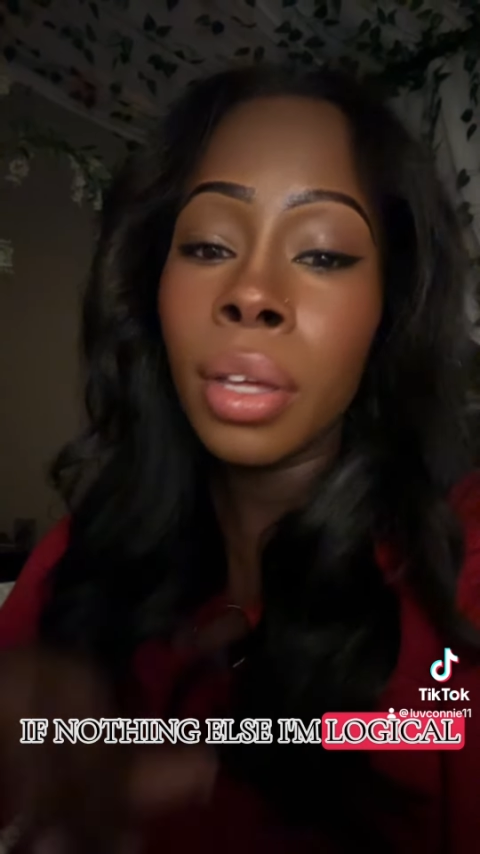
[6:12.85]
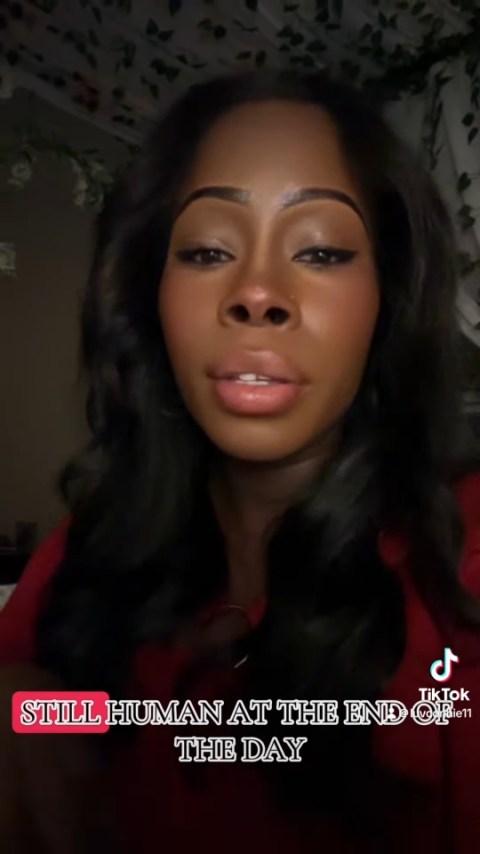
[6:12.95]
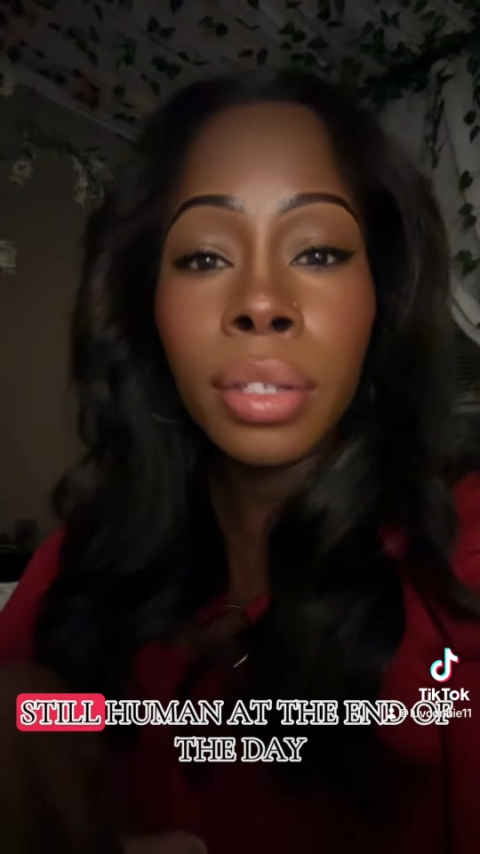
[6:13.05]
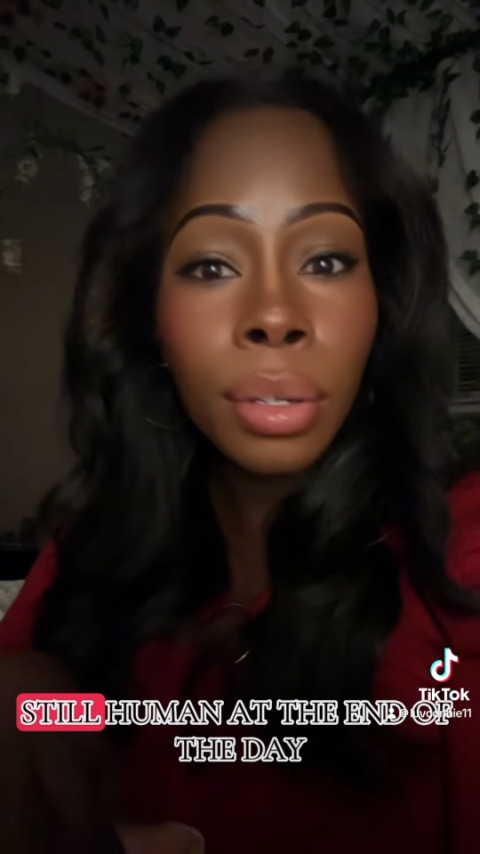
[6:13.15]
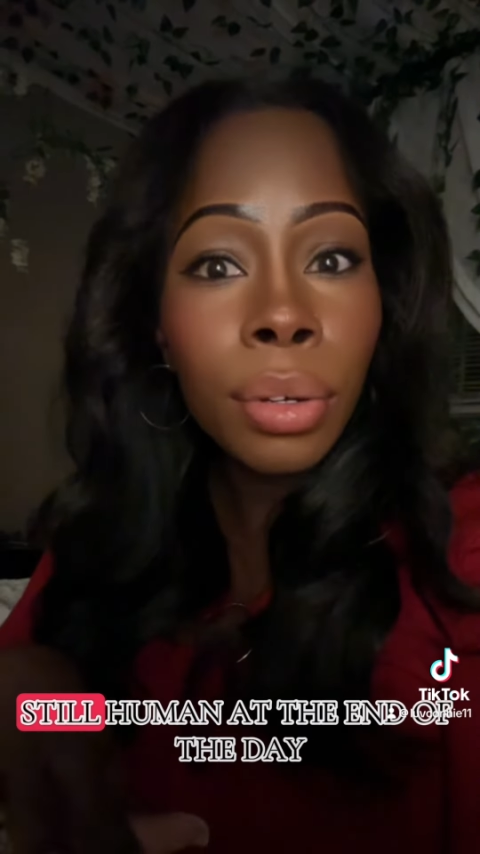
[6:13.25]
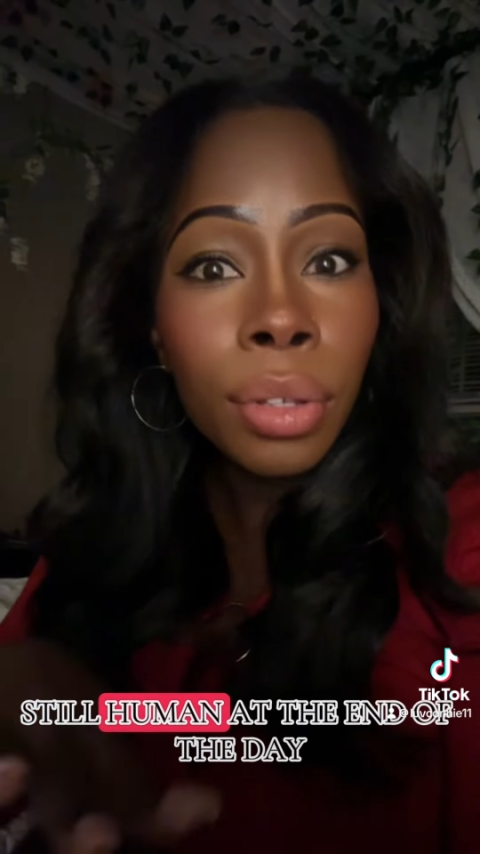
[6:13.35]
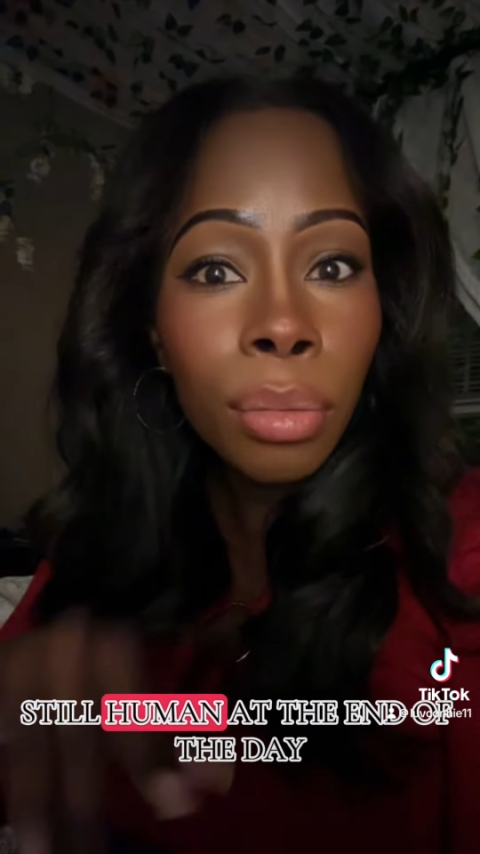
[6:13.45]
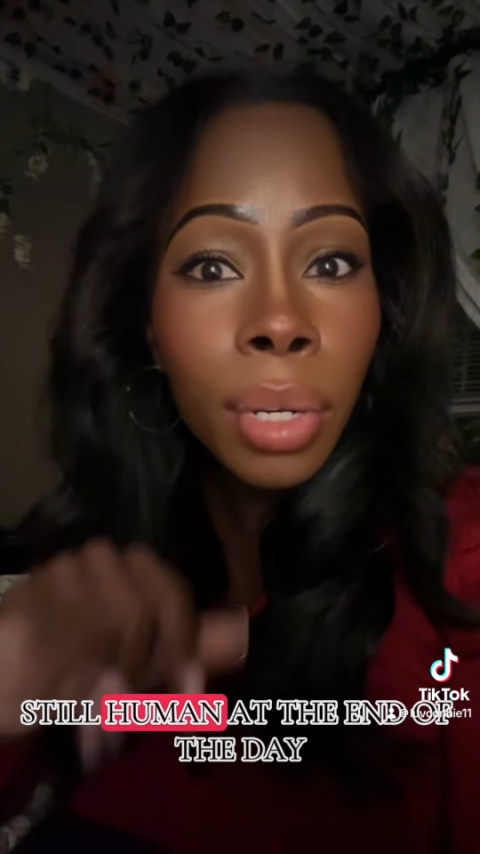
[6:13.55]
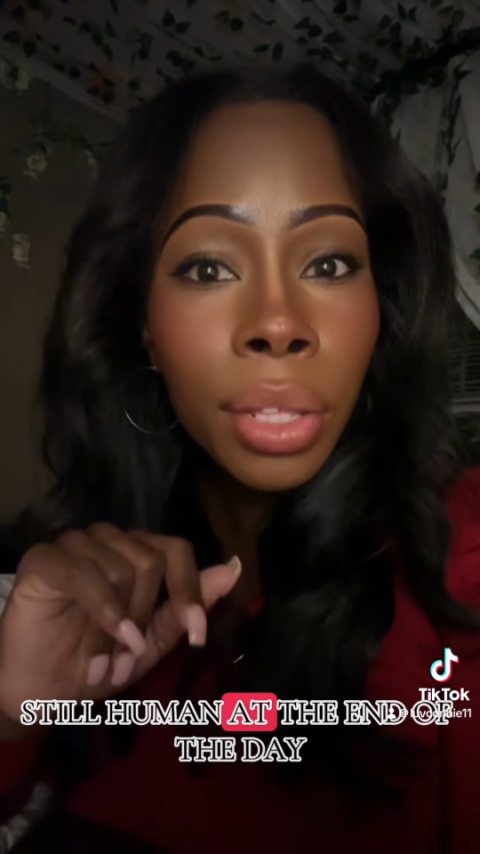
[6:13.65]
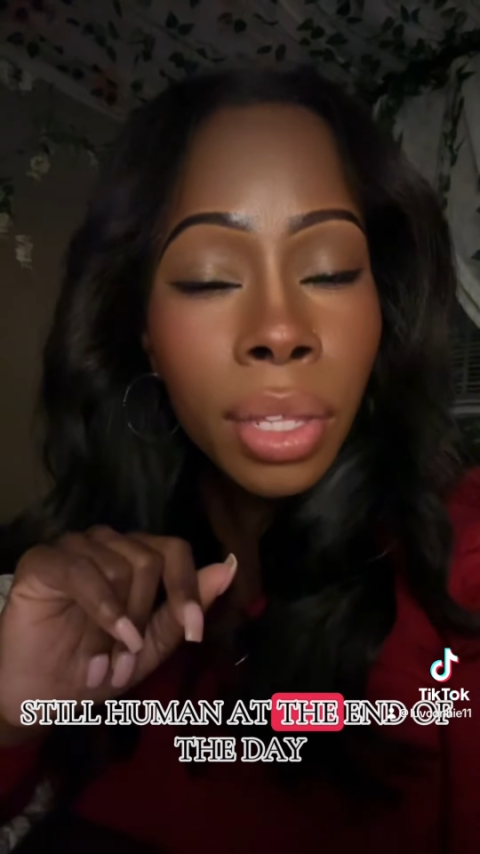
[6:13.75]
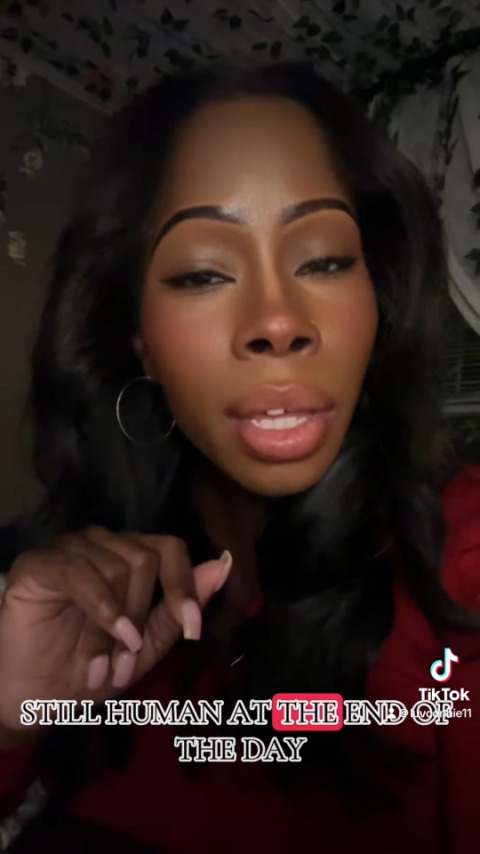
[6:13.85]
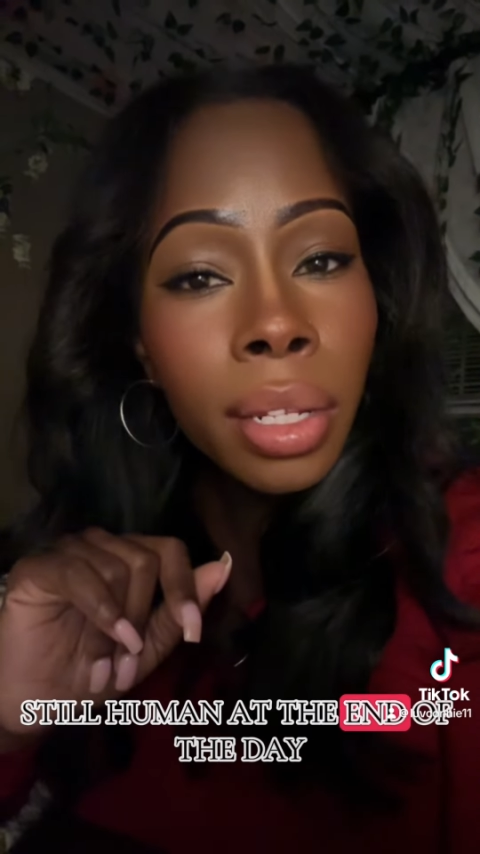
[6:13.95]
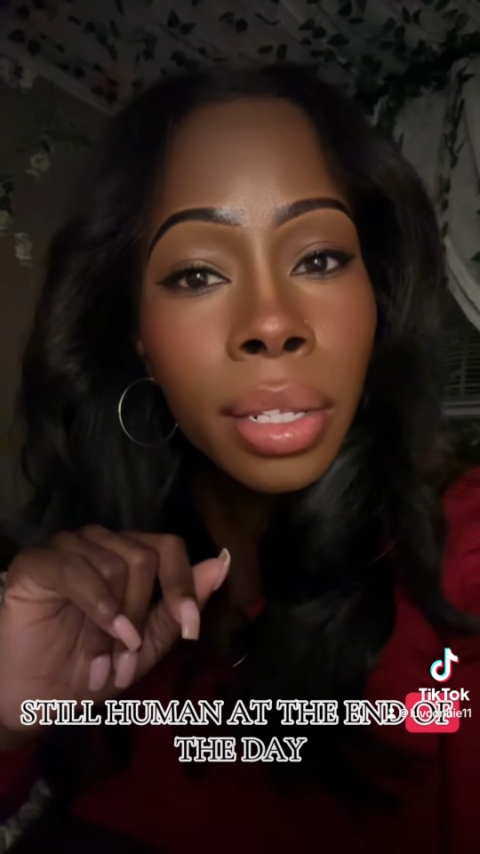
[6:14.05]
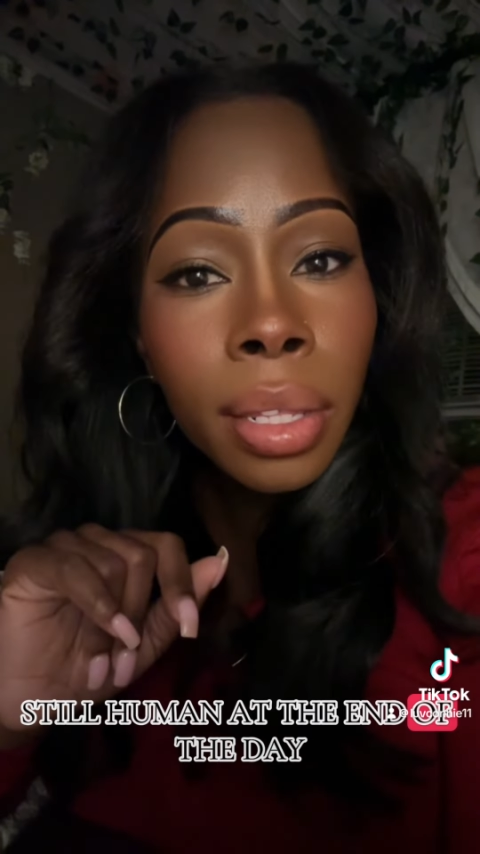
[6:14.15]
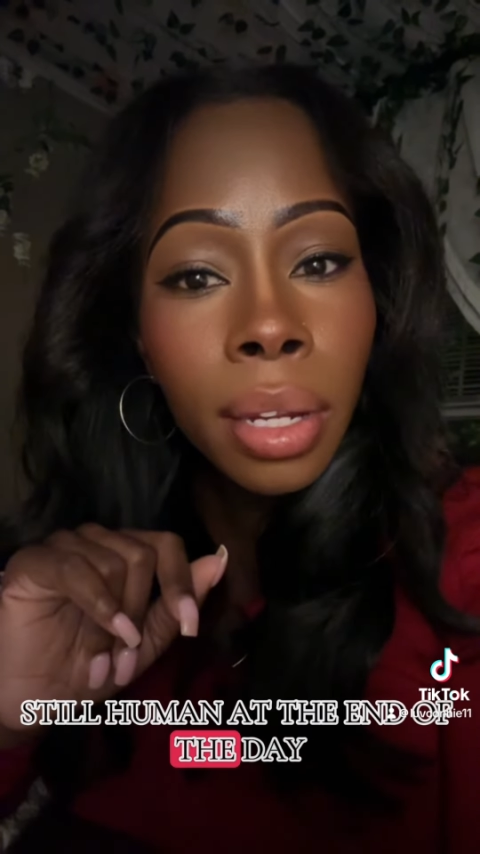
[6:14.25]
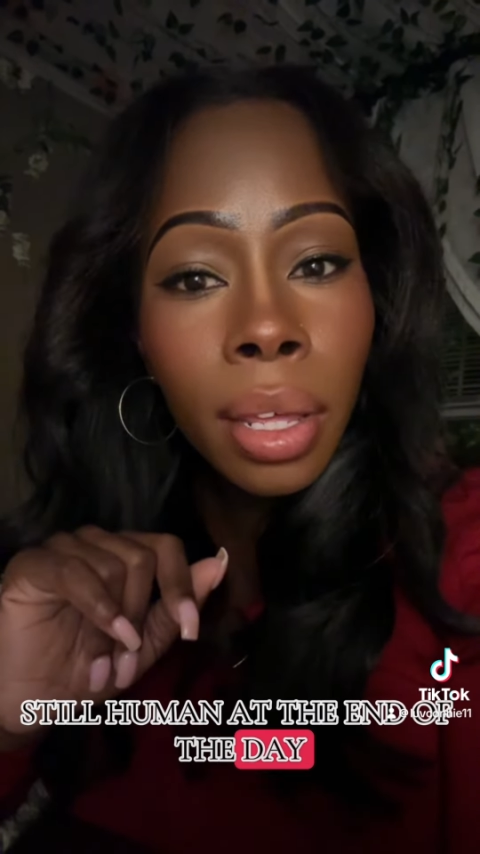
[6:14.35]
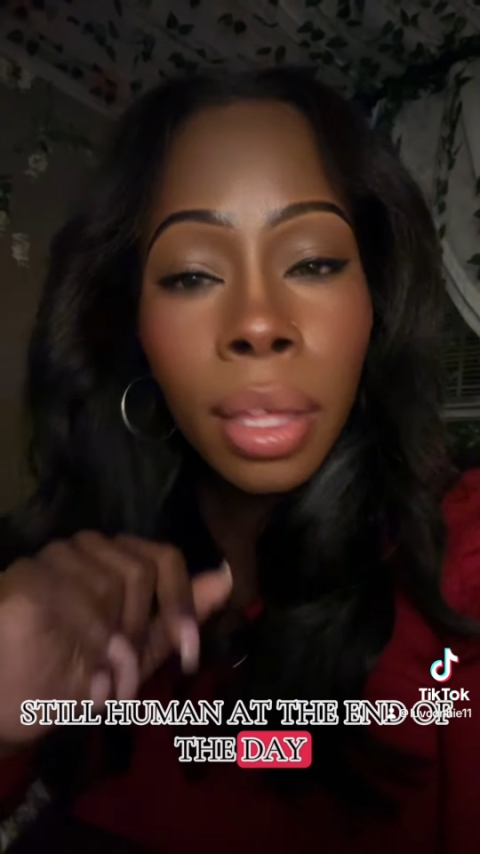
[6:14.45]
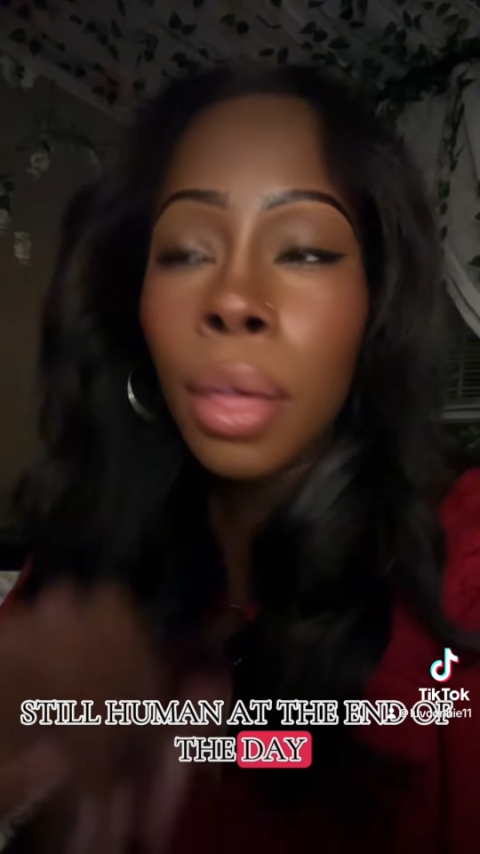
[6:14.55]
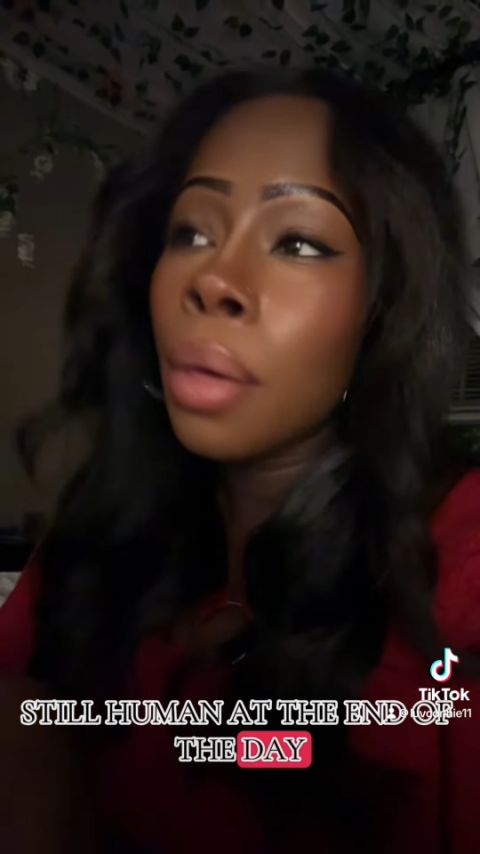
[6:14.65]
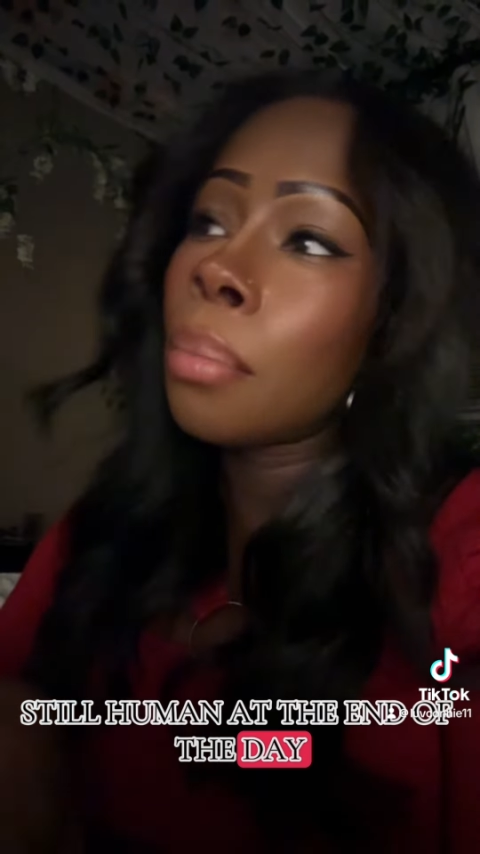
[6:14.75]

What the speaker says: Still human at the end of the day,